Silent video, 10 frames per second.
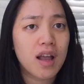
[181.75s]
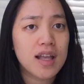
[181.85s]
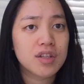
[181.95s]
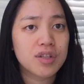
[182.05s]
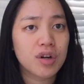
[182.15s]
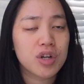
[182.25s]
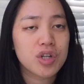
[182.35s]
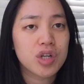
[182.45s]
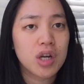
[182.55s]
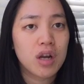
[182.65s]
and
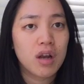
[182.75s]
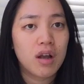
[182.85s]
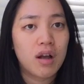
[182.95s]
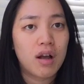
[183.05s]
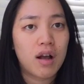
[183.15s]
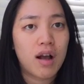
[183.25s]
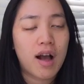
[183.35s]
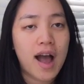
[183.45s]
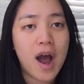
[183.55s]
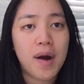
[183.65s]
search
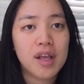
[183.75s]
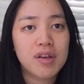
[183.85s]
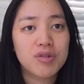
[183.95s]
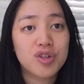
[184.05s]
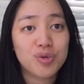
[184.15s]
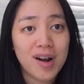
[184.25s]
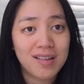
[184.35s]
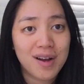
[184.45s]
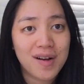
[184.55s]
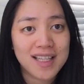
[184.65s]
how I use
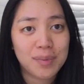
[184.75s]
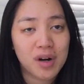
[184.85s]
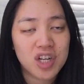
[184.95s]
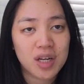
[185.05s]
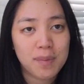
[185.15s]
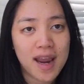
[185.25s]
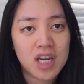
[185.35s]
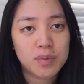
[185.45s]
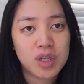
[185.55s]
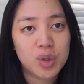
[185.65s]
Trello as a project
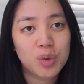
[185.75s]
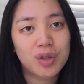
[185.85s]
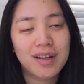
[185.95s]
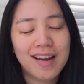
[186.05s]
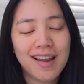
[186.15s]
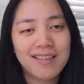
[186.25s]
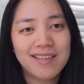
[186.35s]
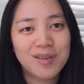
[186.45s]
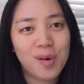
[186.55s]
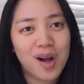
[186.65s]
management tool, and I
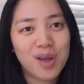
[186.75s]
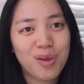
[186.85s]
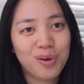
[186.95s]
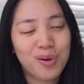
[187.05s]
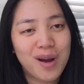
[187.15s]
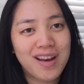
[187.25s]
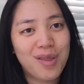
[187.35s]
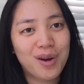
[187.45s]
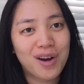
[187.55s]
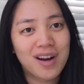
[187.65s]
walk you through
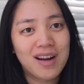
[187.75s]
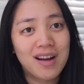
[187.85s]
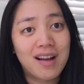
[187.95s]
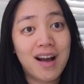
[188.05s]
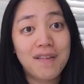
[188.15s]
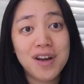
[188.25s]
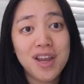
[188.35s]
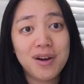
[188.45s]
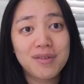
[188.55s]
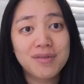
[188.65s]
another
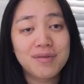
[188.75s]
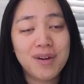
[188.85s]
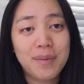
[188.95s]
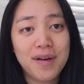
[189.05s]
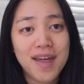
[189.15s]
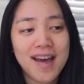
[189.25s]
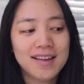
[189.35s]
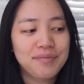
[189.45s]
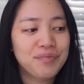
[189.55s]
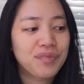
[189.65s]
video about that.
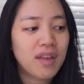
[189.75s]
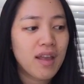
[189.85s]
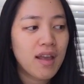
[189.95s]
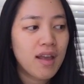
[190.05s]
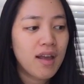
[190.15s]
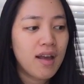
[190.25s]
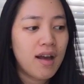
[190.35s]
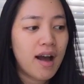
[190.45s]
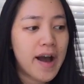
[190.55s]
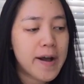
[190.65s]

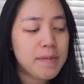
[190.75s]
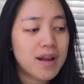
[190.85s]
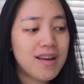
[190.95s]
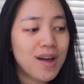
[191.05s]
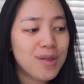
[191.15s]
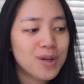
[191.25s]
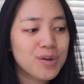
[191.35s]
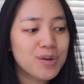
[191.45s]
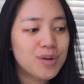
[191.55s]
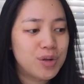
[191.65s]
Another
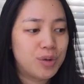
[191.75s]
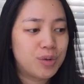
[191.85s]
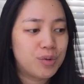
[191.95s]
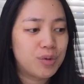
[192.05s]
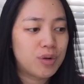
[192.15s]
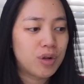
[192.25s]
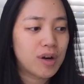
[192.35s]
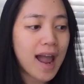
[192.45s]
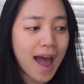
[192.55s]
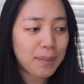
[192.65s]
tool
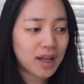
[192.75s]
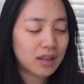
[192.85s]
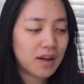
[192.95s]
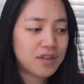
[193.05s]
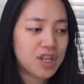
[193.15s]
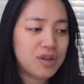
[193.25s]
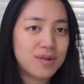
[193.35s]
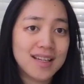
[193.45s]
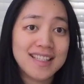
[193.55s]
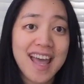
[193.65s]
or app I love to
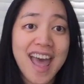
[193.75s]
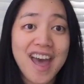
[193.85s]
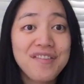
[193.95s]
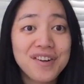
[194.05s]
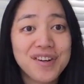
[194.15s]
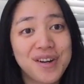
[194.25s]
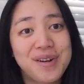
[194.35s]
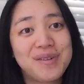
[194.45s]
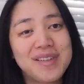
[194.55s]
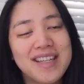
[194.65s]
use is
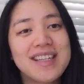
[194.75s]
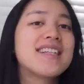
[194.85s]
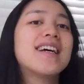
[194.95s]
Evernote.